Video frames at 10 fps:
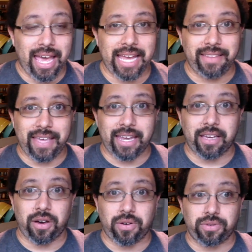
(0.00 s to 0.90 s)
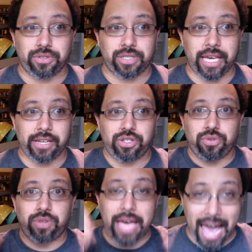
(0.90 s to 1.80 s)
And then it goes
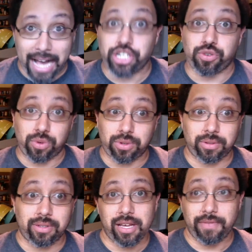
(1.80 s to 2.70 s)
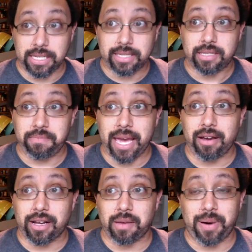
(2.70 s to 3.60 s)
into the actual This Is
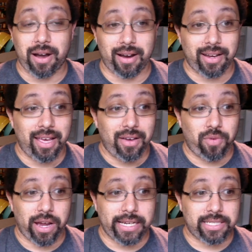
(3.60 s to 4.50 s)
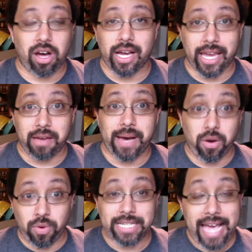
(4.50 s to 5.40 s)
America part where he's talking about
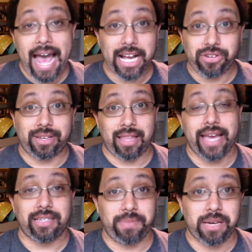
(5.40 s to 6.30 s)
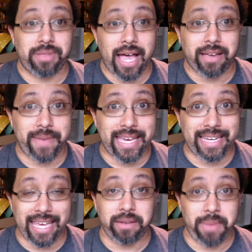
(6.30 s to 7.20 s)
what it's actually like to be a black man
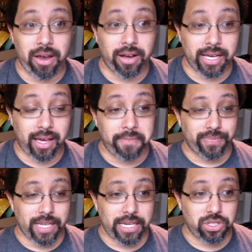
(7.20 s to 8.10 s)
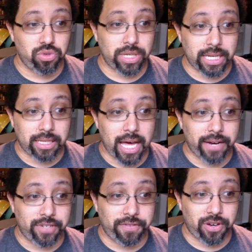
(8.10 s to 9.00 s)
in America. He's using a lot
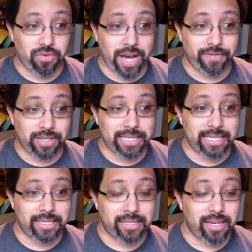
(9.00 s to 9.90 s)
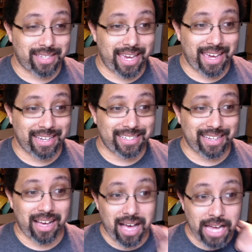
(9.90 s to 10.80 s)
of different references, and
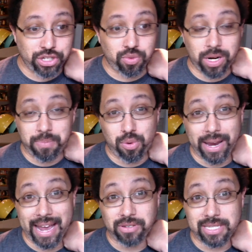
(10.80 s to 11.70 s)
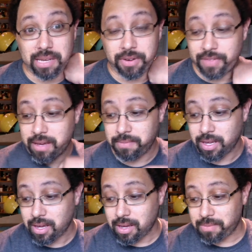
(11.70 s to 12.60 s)
I do want to point out some of them
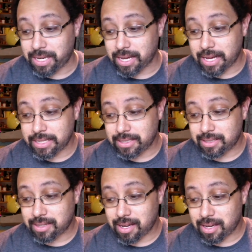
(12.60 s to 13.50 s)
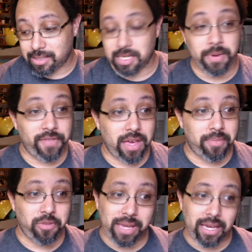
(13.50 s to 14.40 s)
because some of them
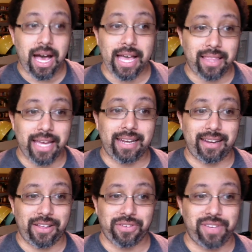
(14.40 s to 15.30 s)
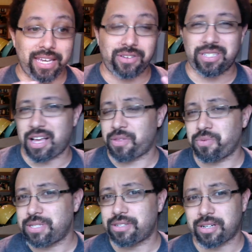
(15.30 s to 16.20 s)
are being highlighted in other videos and other
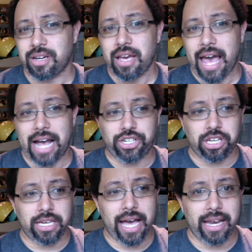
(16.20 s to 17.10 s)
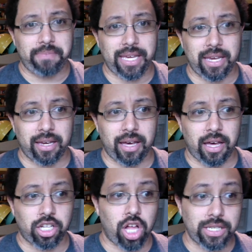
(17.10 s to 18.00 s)
ones are actually kind of being
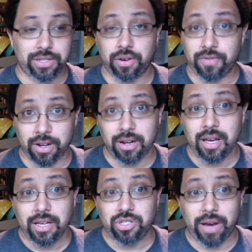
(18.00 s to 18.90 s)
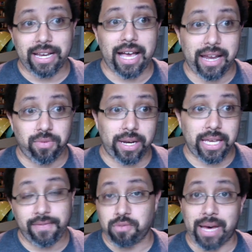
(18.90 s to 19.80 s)
glossed over. So I kind of want to
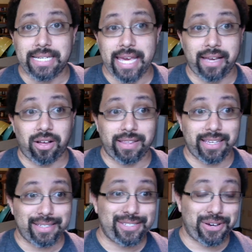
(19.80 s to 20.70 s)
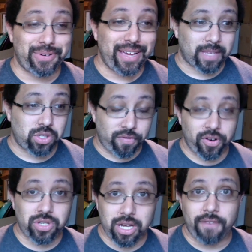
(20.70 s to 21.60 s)
give you my take on these. So
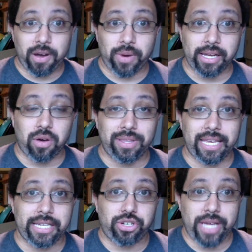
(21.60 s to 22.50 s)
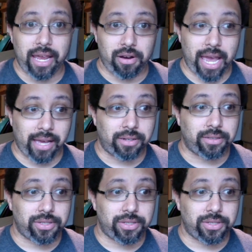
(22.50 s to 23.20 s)
first off, I want to go with the entertainer angle.